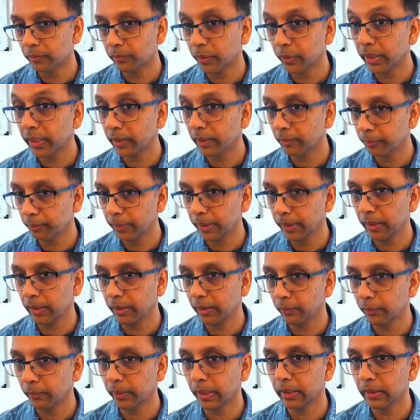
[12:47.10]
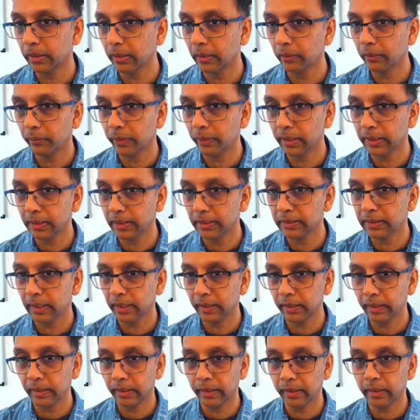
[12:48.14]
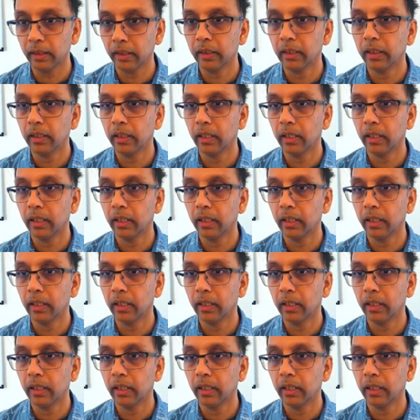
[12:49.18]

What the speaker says: we can be when designing